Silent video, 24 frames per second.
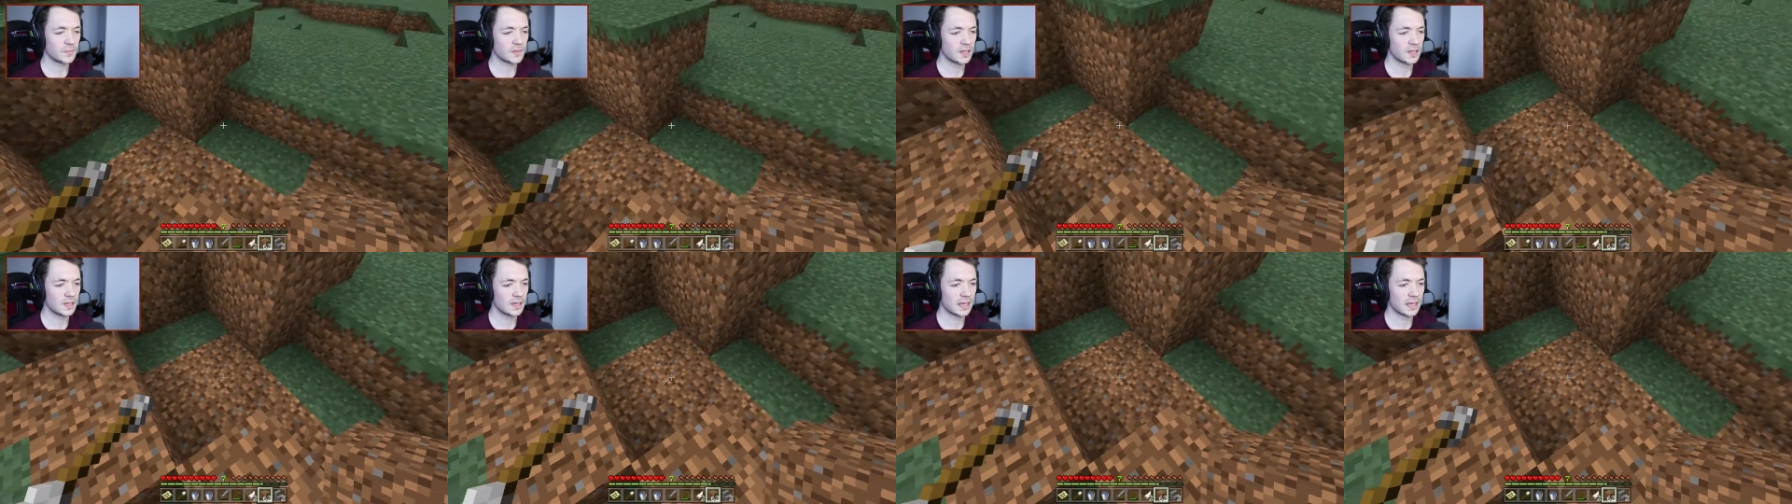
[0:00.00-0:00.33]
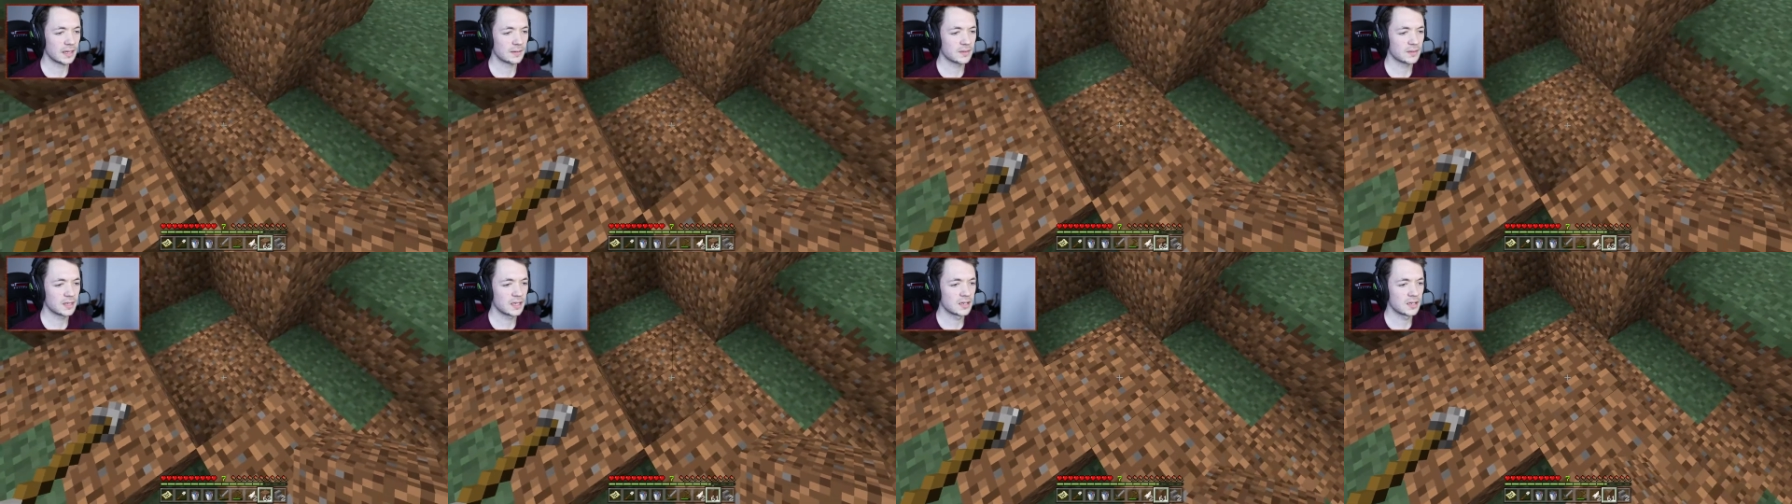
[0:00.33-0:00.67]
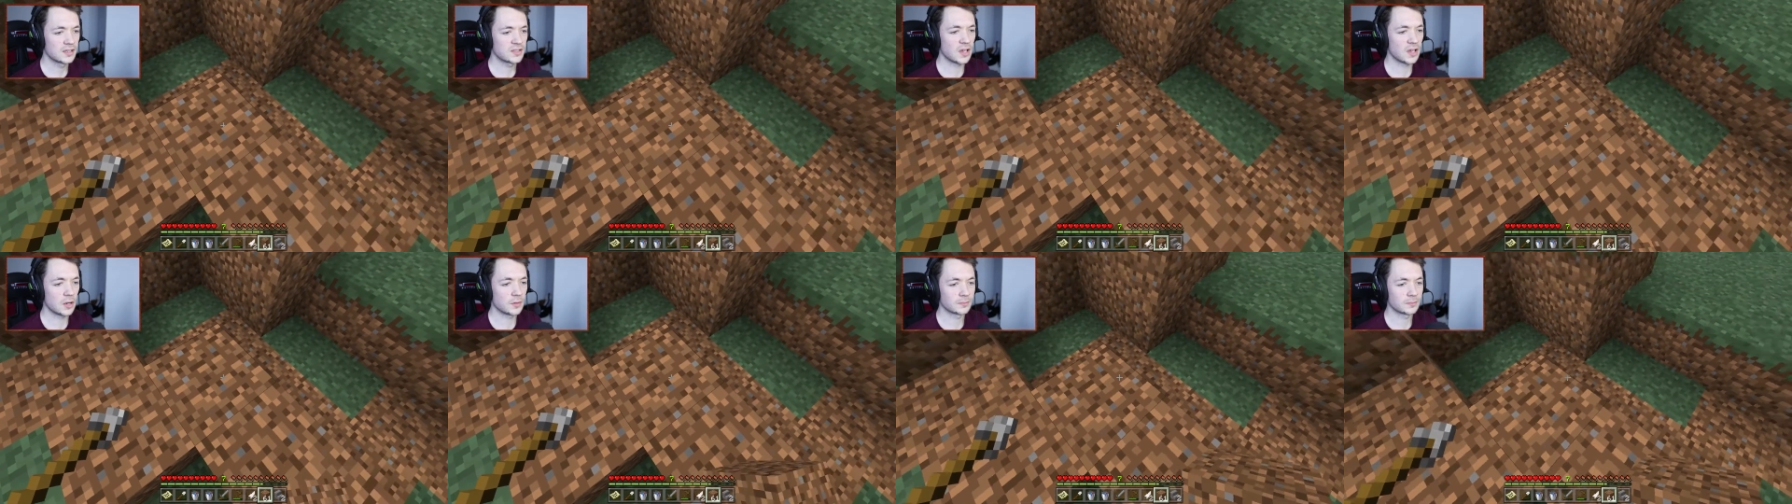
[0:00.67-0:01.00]
Okay,
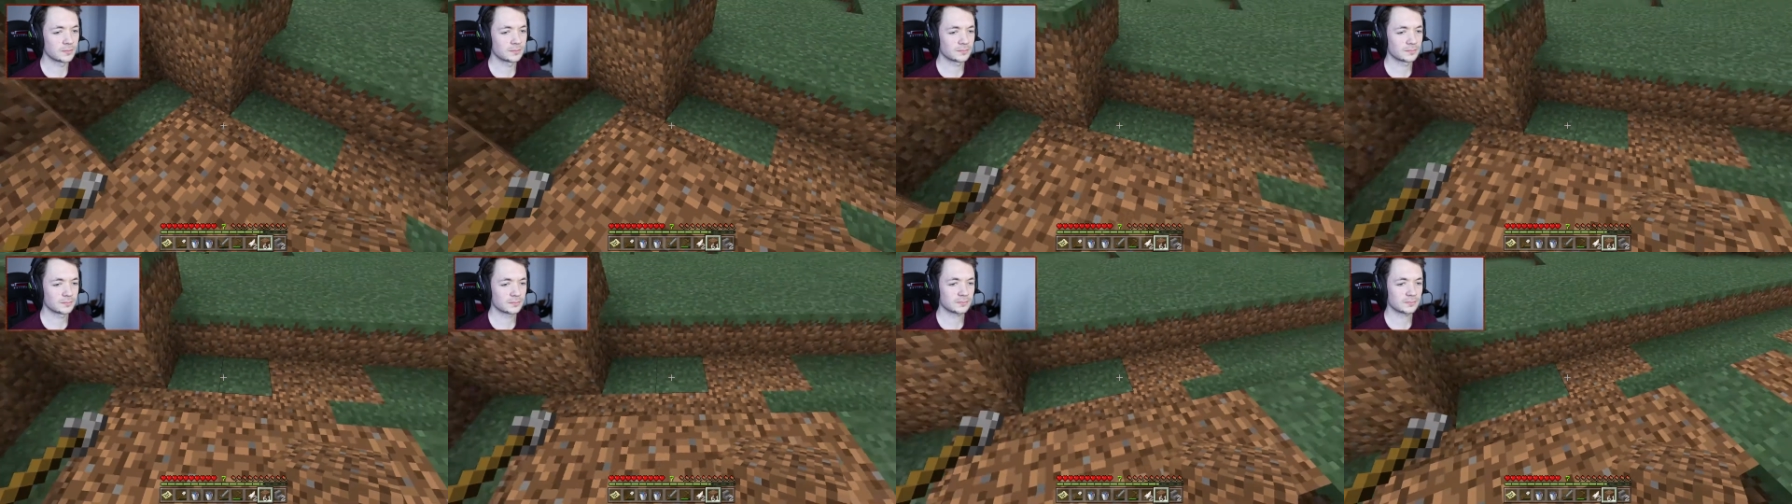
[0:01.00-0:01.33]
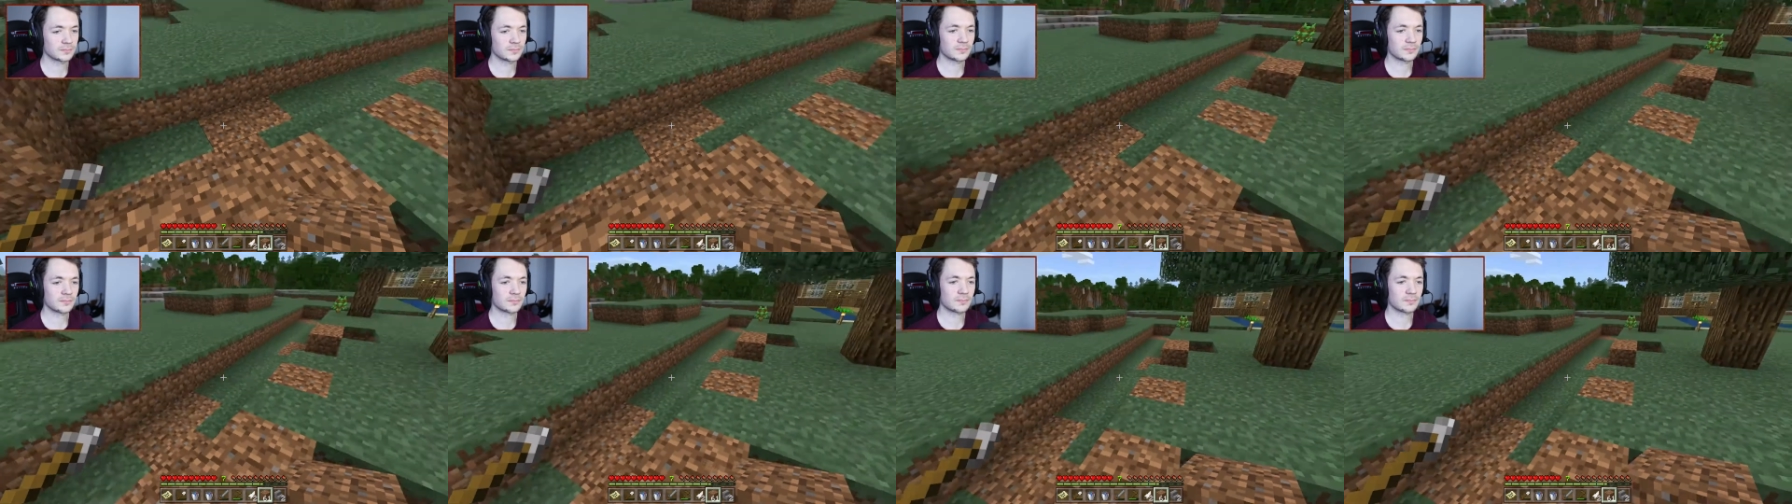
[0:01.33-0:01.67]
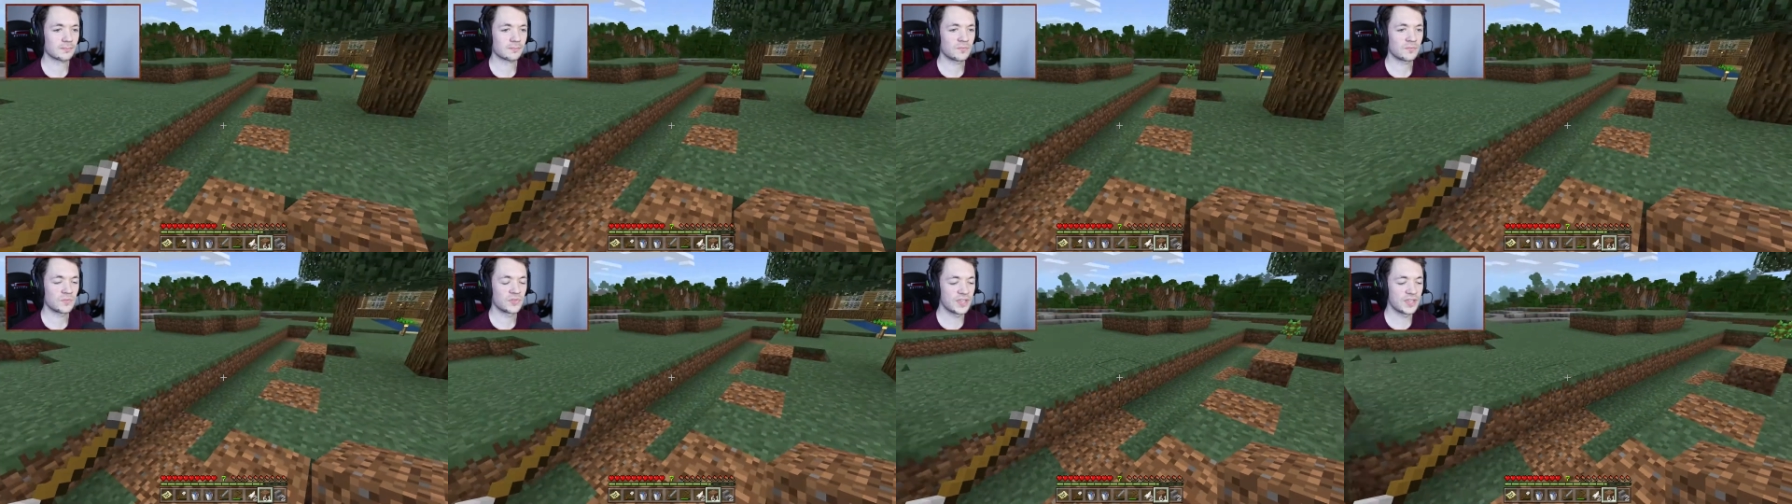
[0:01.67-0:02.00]
so
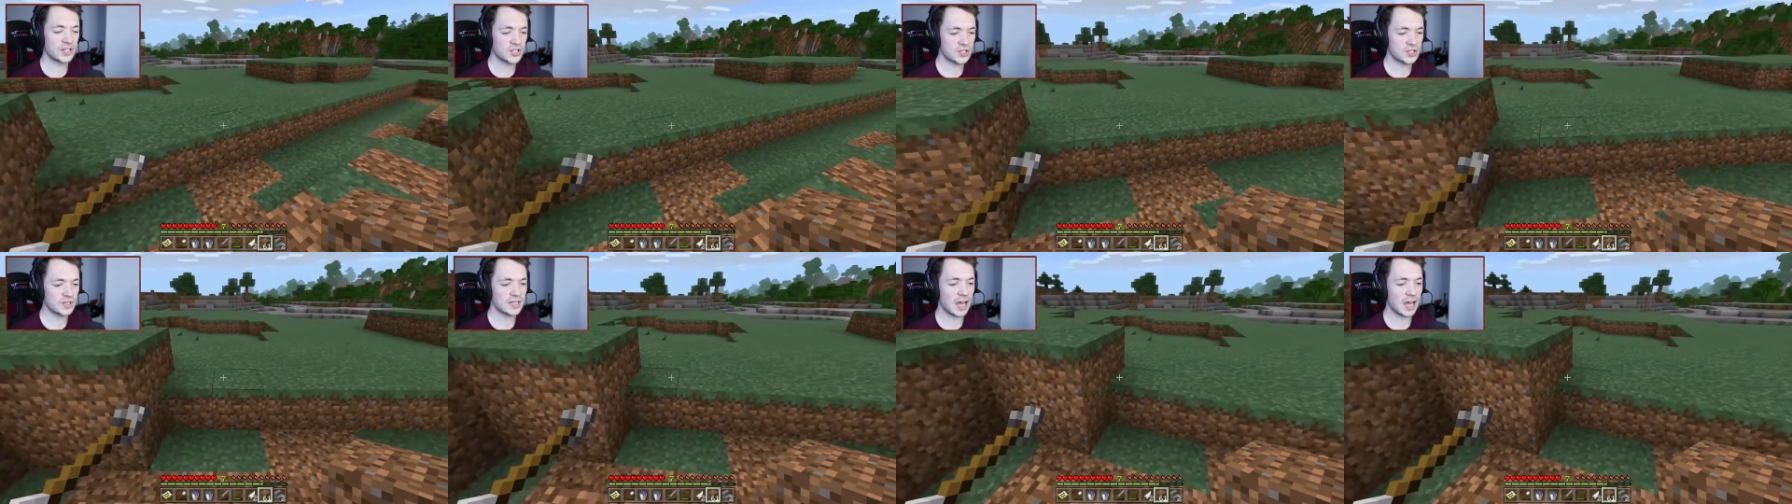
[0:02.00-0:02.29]
this should